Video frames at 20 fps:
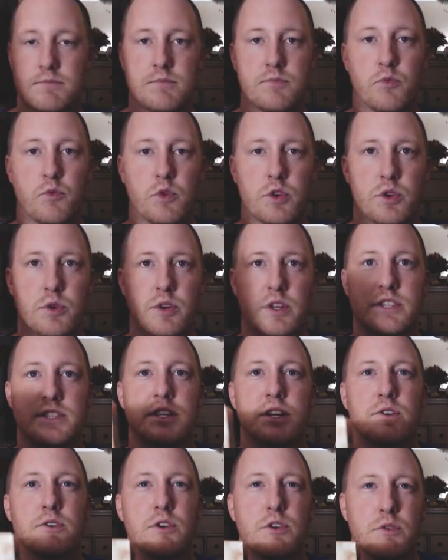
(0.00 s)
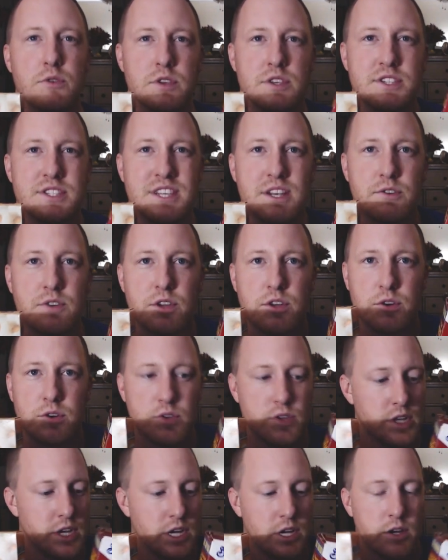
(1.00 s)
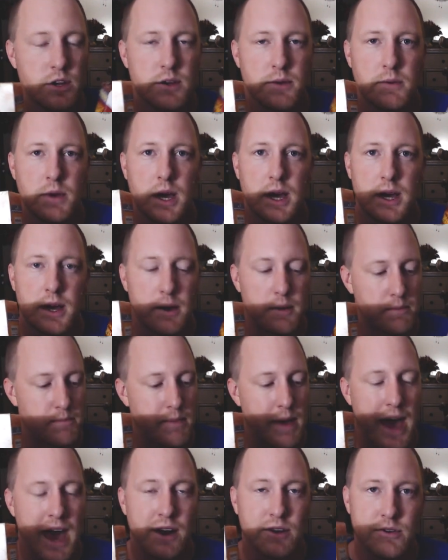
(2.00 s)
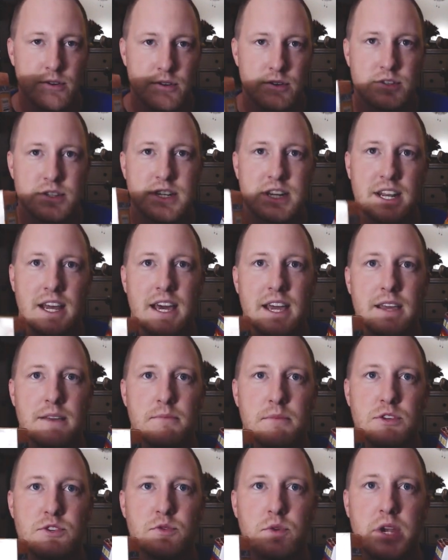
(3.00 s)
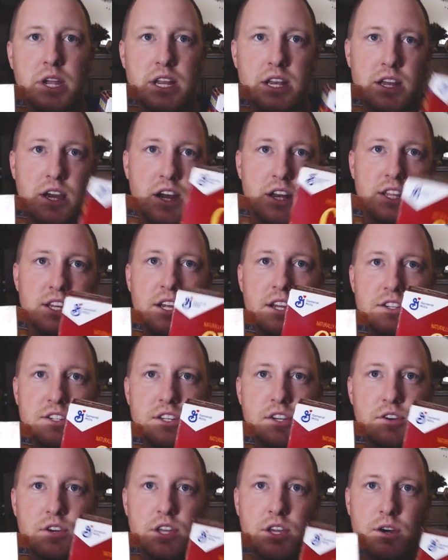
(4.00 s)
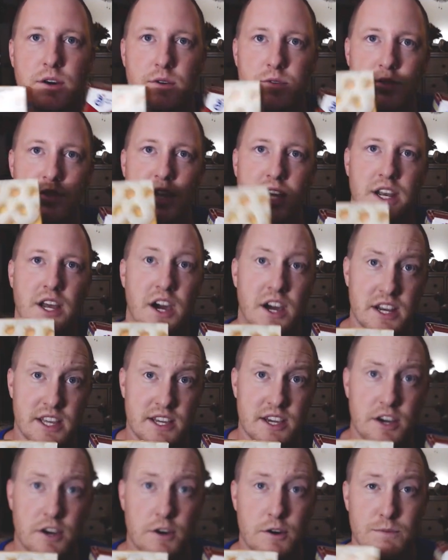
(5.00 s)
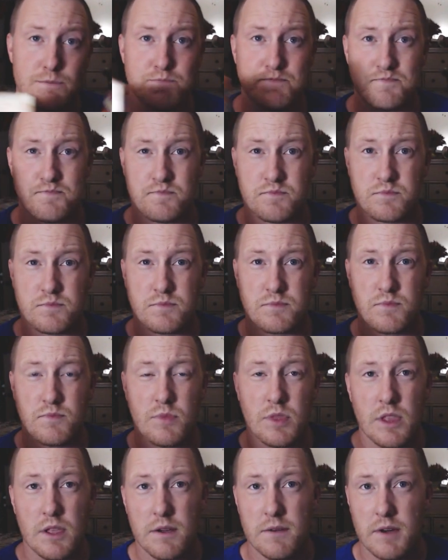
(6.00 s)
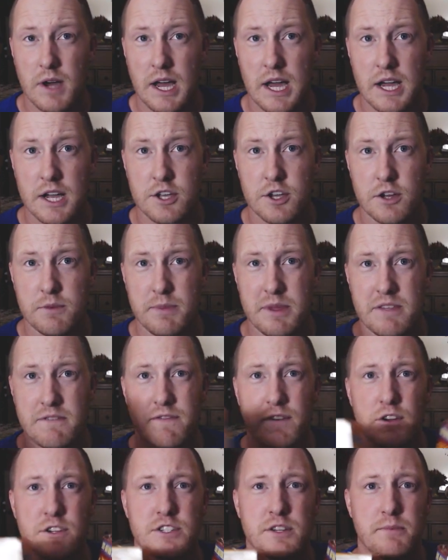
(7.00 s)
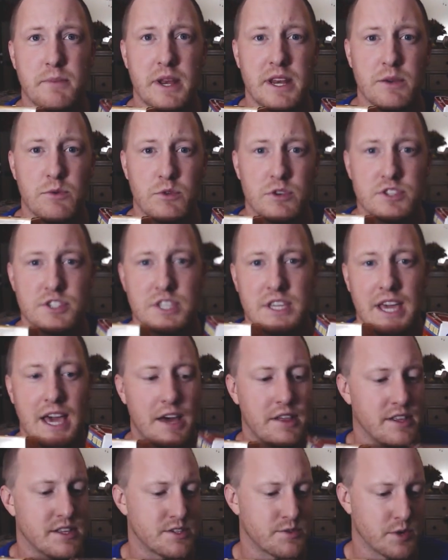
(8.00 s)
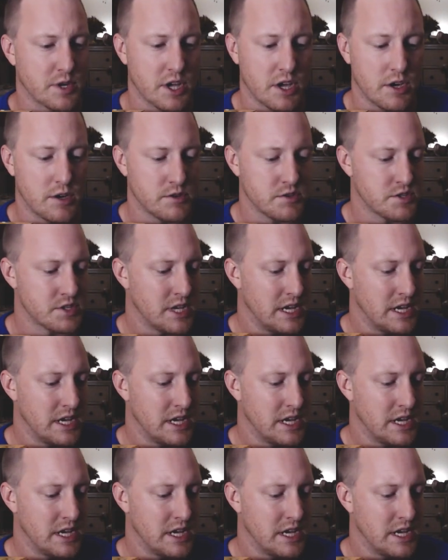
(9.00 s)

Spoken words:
We're doing a cereal battle tonight between Honey Nut Cheerios and Honeycomb. Could be the first of many. We'll see how this one goes.